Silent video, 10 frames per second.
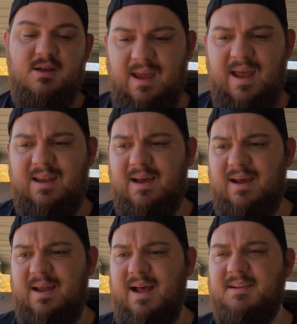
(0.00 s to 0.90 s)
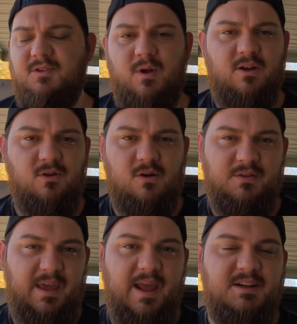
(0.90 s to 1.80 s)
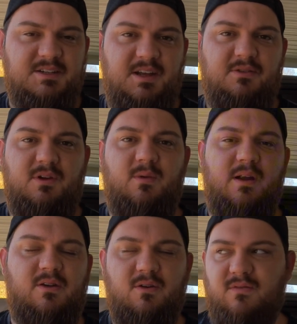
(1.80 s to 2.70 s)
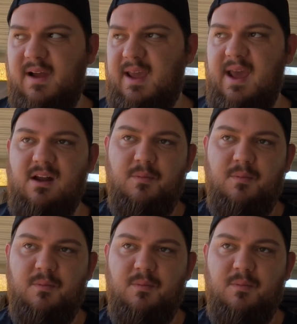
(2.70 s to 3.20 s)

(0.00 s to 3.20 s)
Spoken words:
And it has a reticle called the HC3 reticle. If I can,